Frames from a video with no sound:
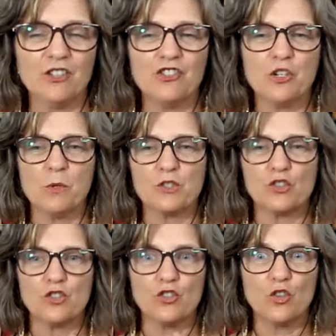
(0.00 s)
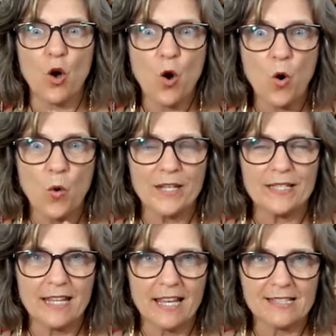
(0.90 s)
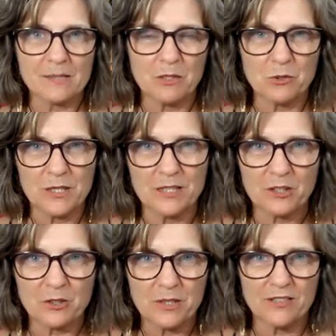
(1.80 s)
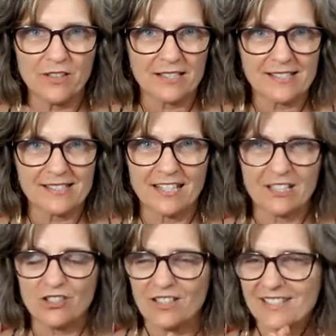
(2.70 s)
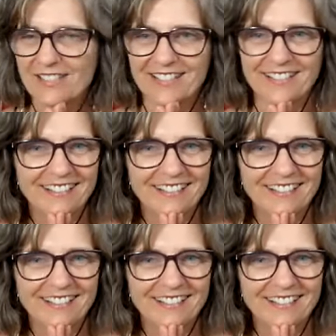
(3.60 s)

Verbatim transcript: energy was so intense between the three of us, like just,